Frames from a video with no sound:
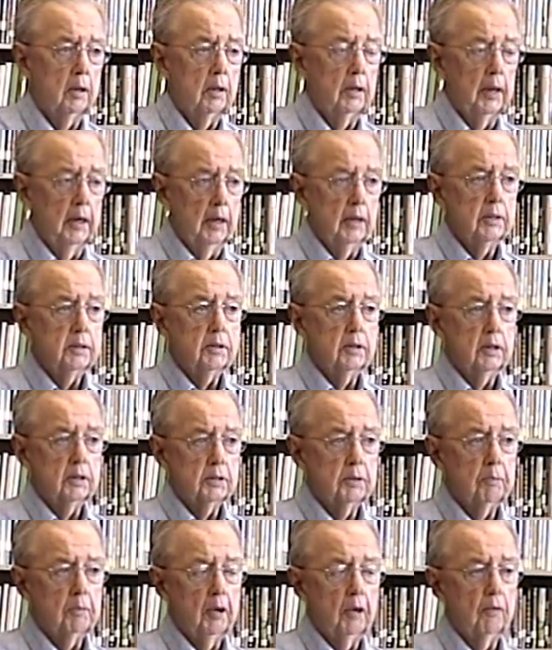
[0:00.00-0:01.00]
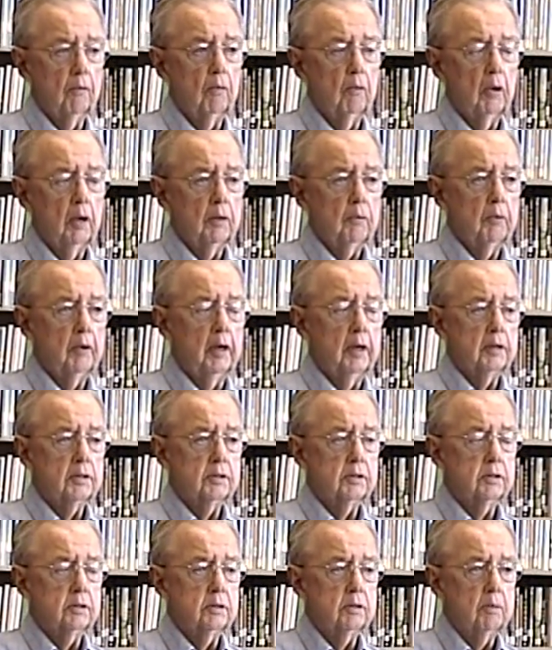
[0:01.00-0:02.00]
Yes, that's about, well, we had
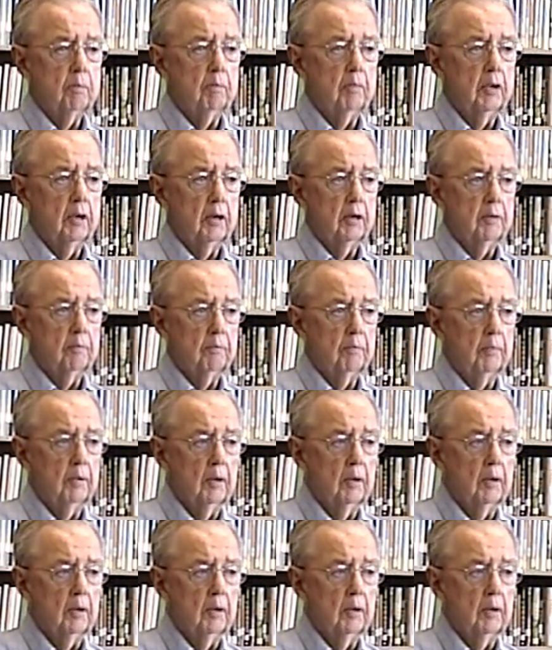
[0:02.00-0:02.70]
some married